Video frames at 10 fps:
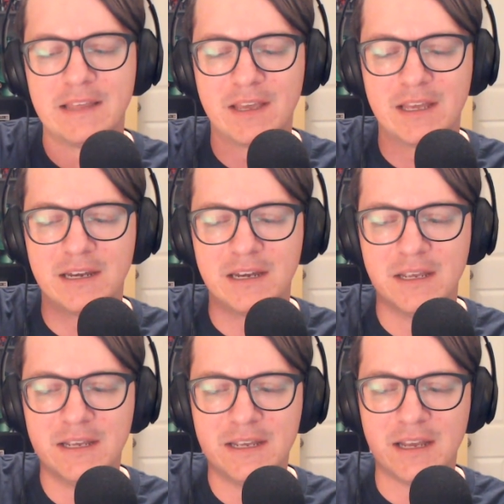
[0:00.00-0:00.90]
And then
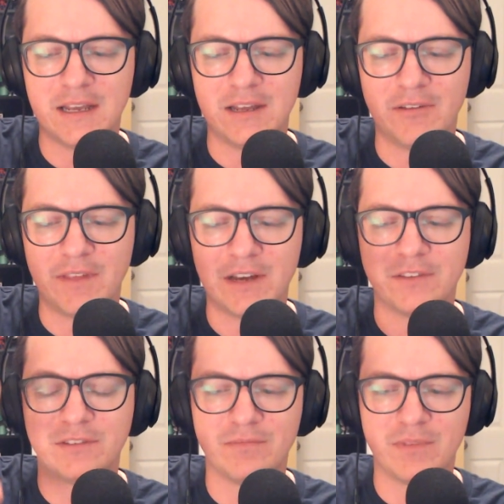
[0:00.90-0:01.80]
that
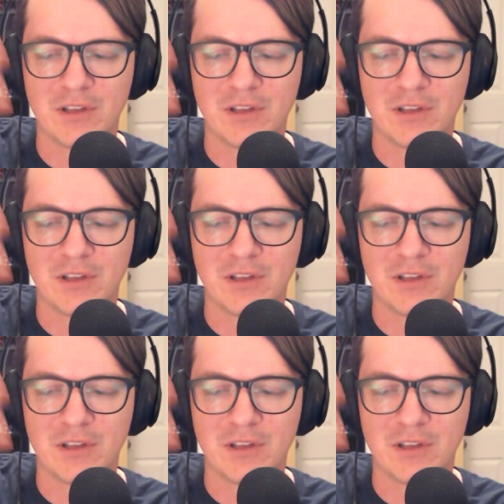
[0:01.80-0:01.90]
it's,